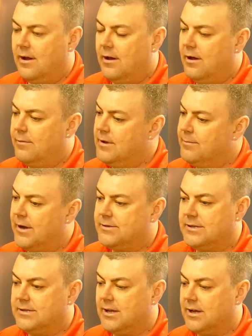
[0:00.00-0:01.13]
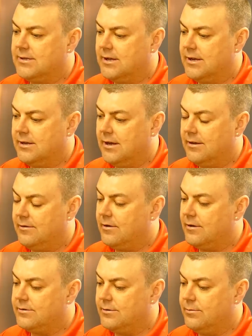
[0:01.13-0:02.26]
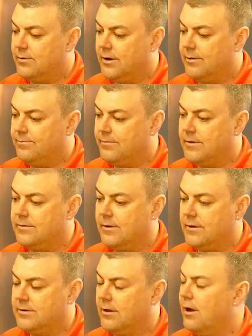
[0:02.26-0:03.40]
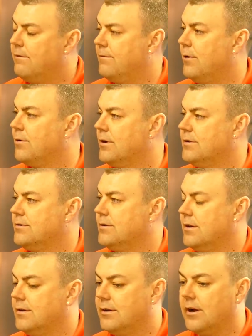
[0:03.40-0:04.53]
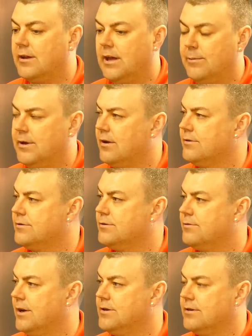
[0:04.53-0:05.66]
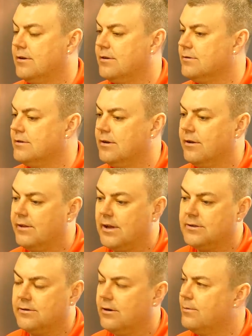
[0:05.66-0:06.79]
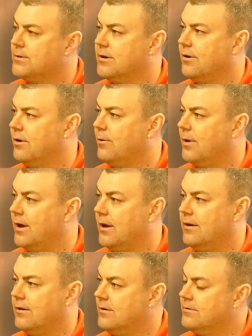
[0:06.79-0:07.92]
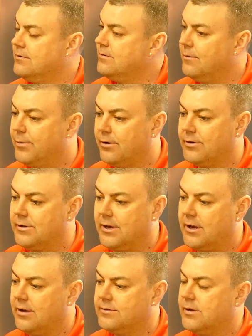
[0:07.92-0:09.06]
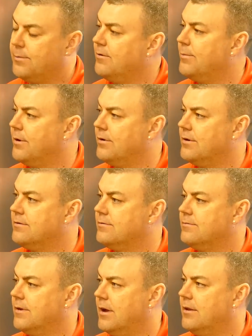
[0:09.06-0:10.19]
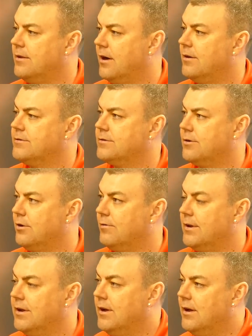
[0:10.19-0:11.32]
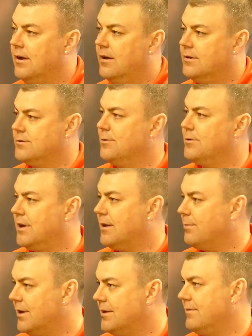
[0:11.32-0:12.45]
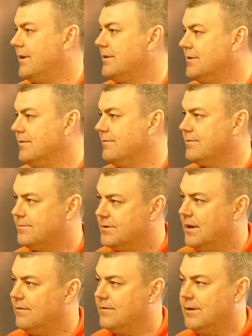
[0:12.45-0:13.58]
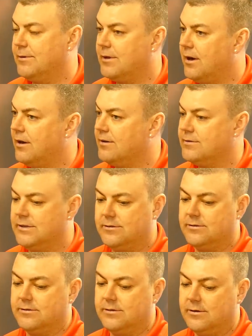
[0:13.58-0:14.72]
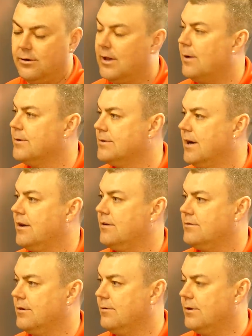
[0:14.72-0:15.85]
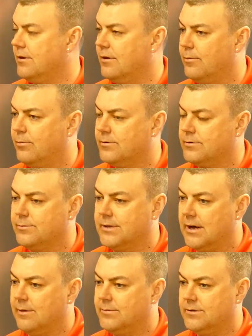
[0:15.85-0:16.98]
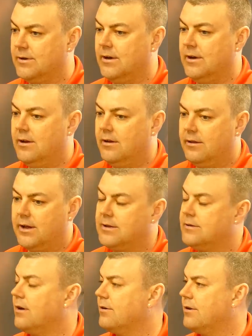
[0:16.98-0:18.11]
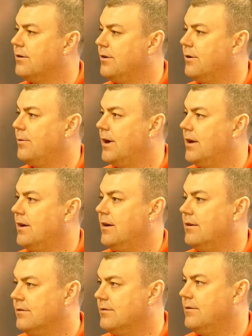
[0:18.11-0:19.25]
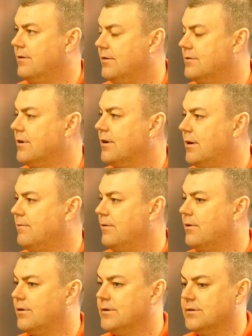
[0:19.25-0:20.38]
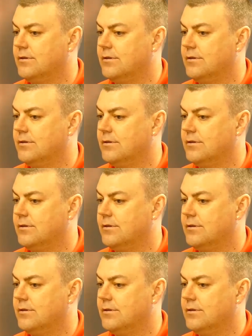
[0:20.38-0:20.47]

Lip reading: In matches, like I said, yeah, you've got to, it's a lot of focus and keeping your concentration because, you know, things don't always go your way as your opponent. You can't stop your opponent and darts scoring. Snooker, you can play defensive safety, but darts, it's just all out attack. So, you know, sometimes things aren't going to go your way and, you know, you just got to keep focus.